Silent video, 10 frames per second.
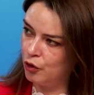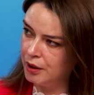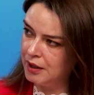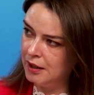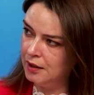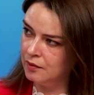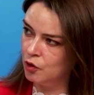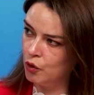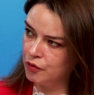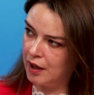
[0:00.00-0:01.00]
Turkey,
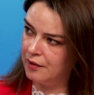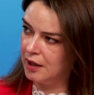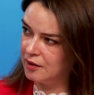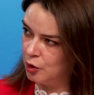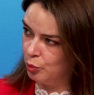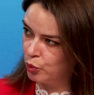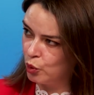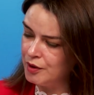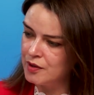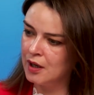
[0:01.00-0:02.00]
no direct
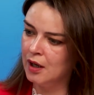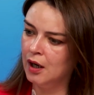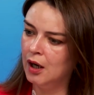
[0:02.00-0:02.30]
imports,